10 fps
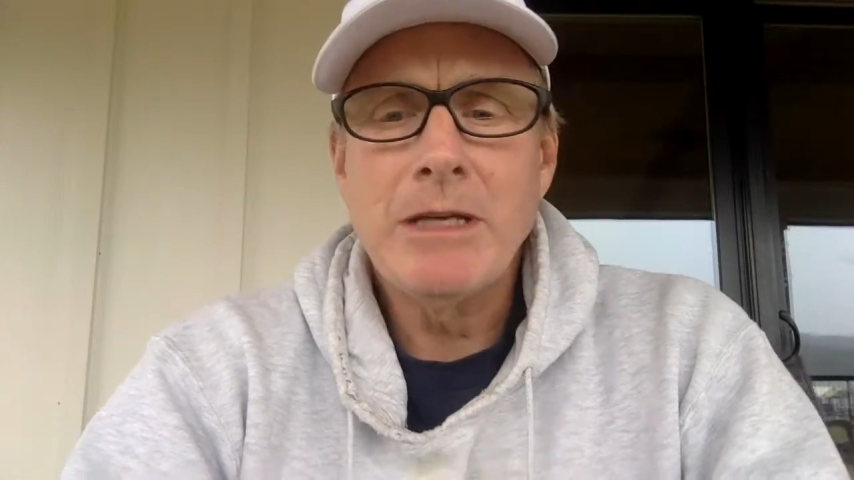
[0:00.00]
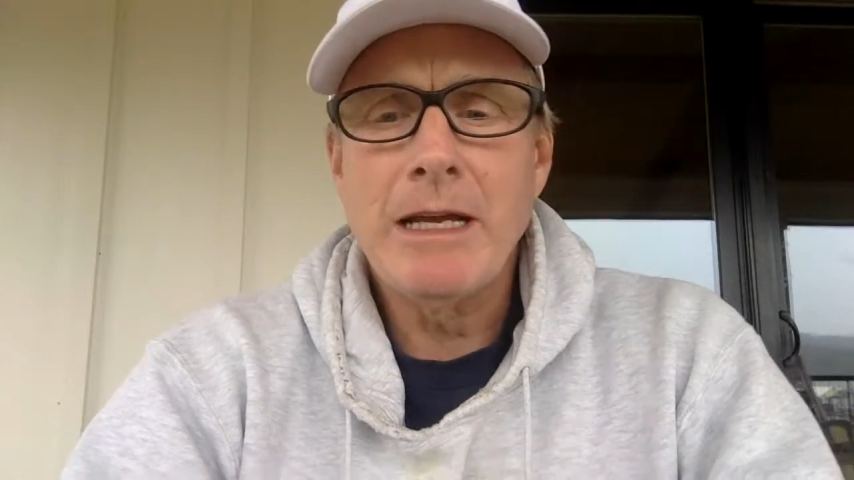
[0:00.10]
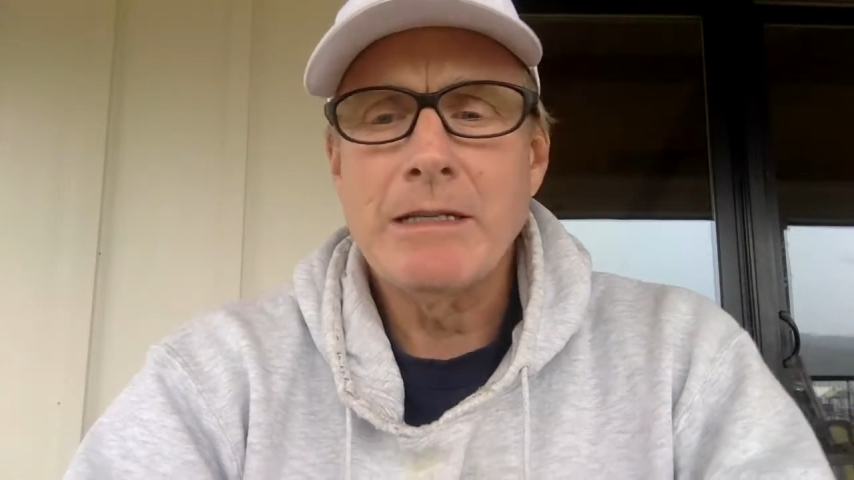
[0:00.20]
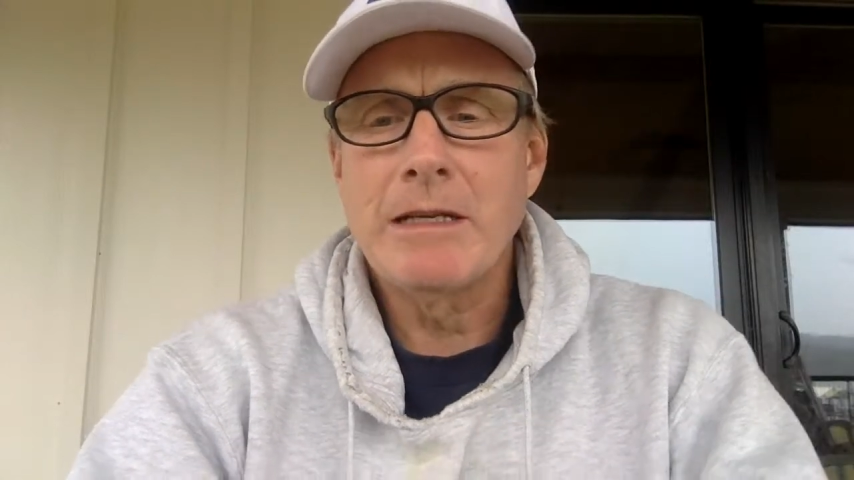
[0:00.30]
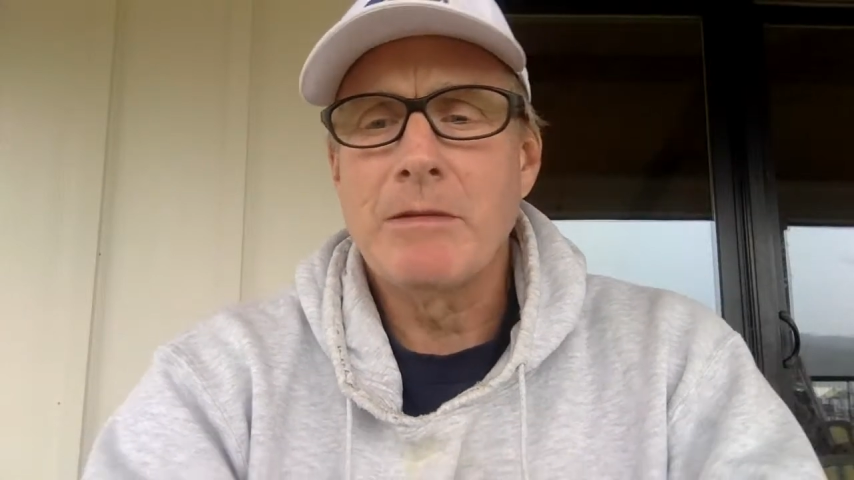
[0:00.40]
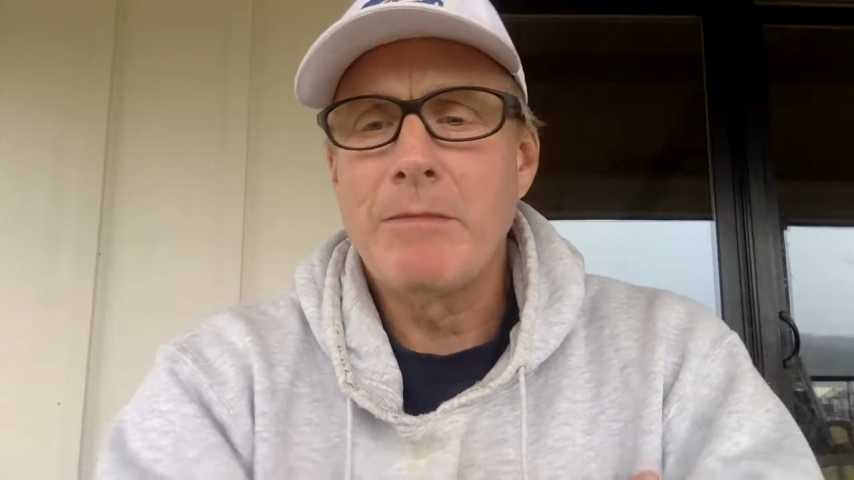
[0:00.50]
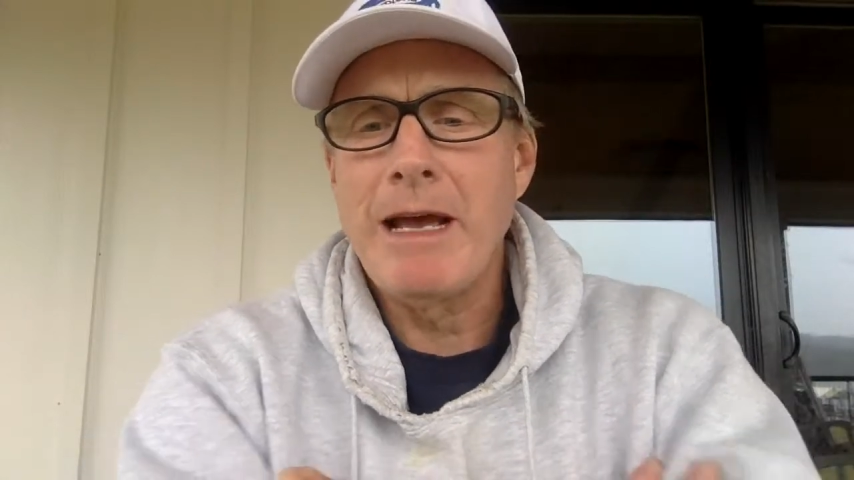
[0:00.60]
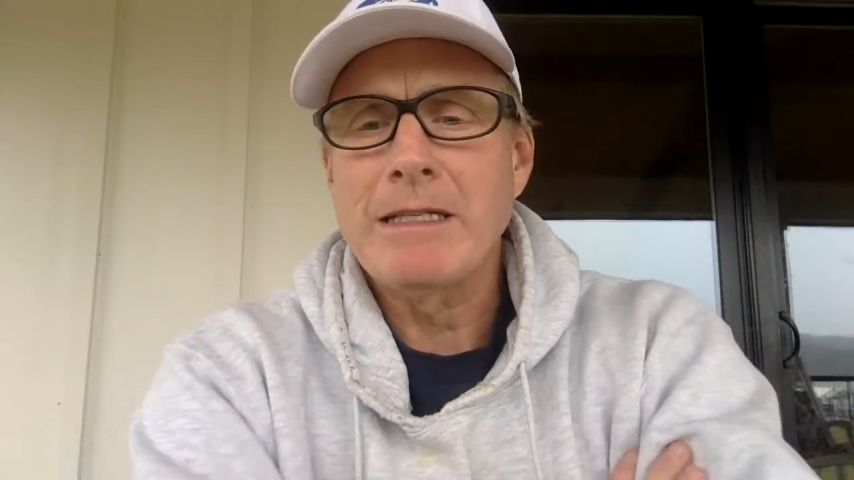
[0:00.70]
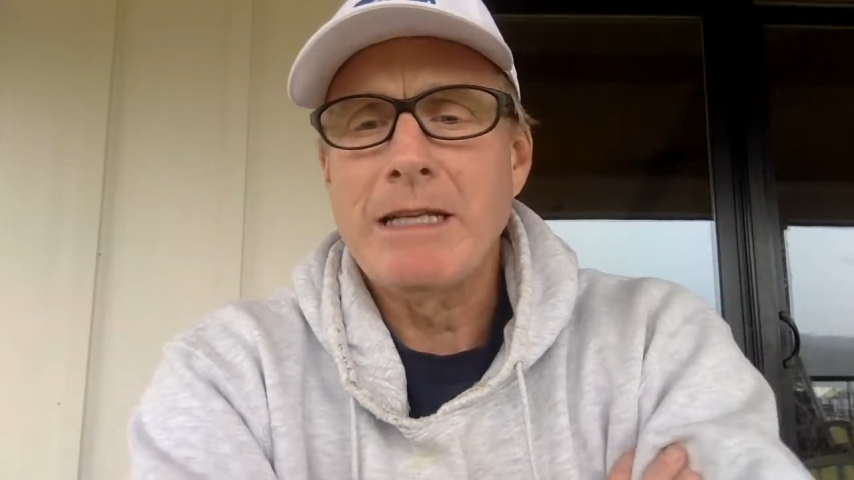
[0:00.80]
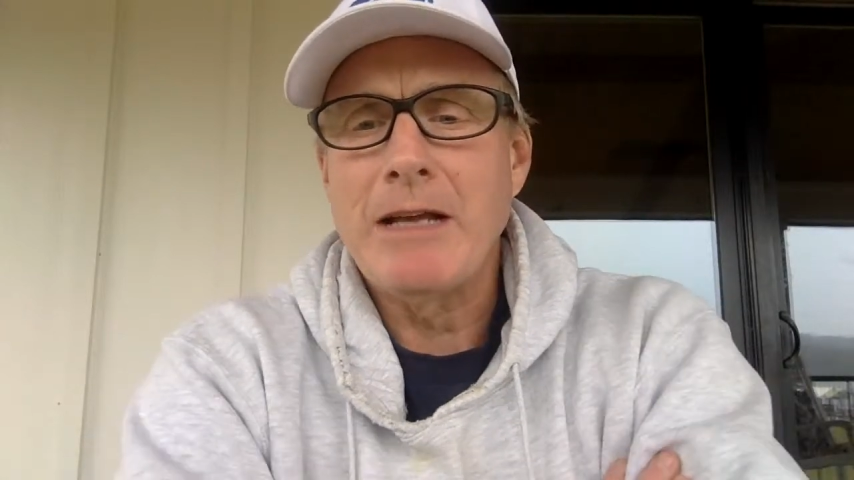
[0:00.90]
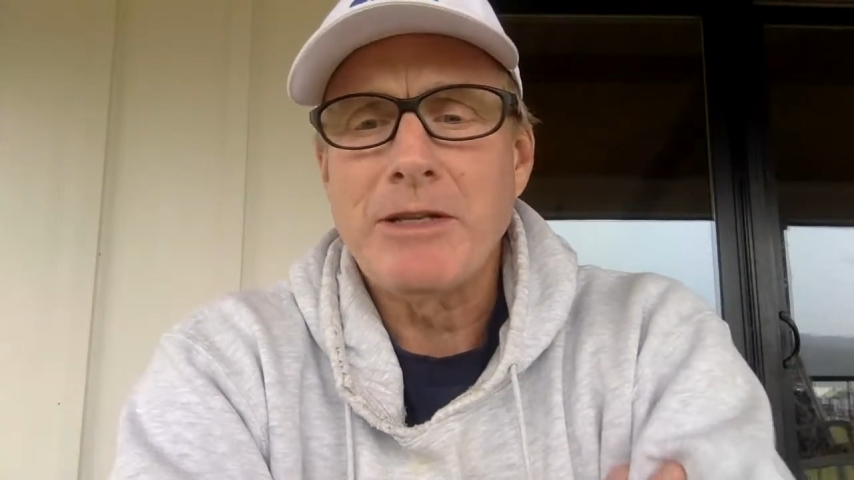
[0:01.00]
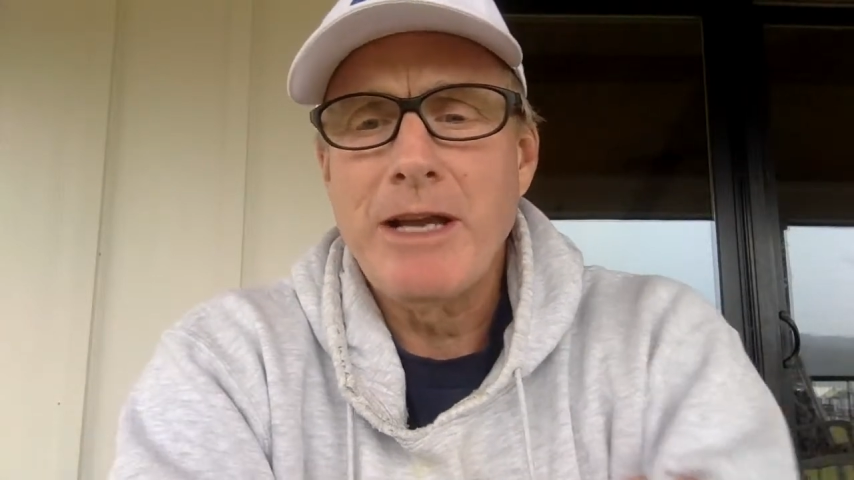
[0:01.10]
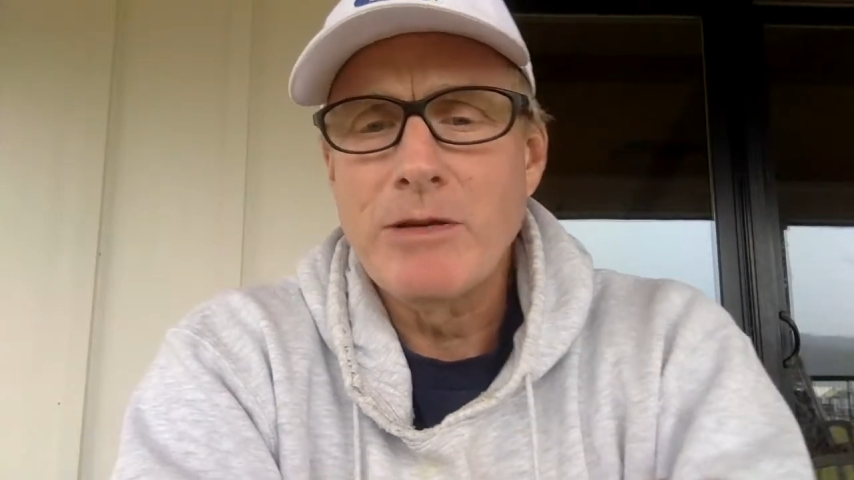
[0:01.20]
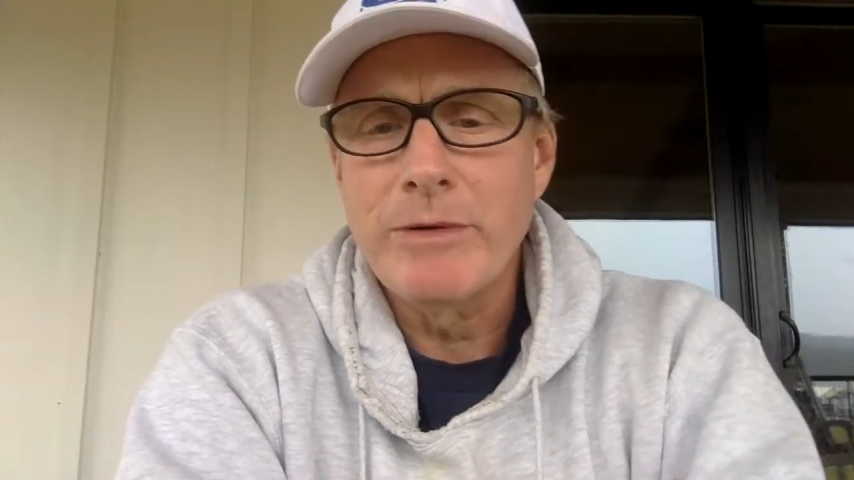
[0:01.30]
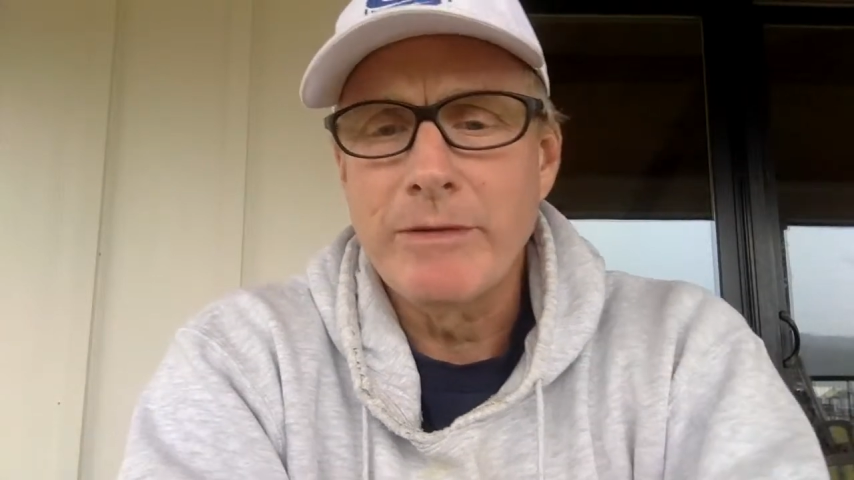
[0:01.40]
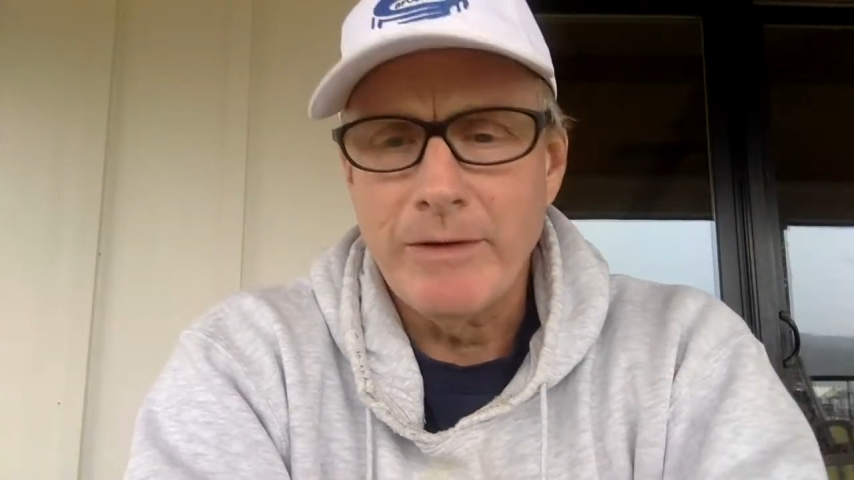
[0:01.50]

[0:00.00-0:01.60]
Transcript: I guess that's a maxed out schedule.